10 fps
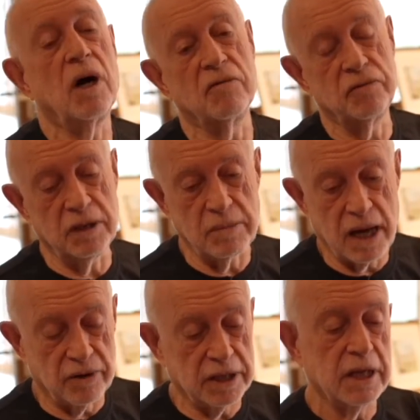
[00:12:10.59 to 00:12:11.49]
I've
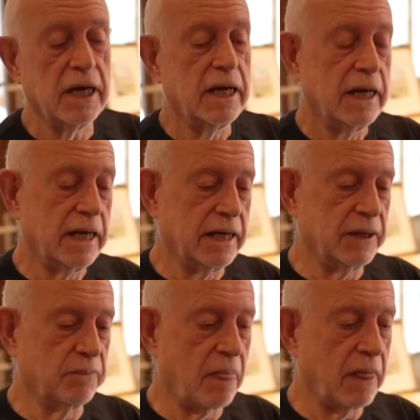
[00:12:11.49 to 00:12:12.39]
remarried,
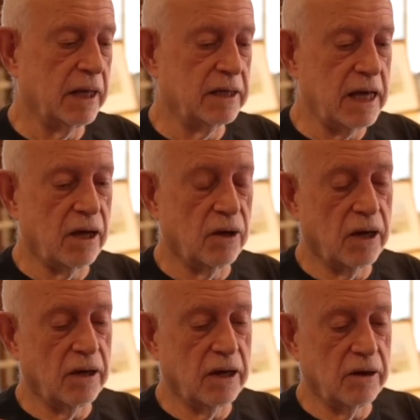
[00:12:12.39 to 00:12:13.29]
and
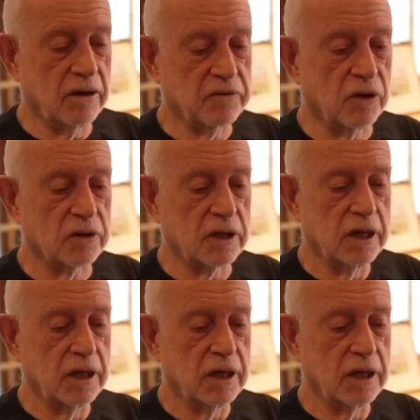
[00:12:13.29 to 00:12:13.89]
now I've got,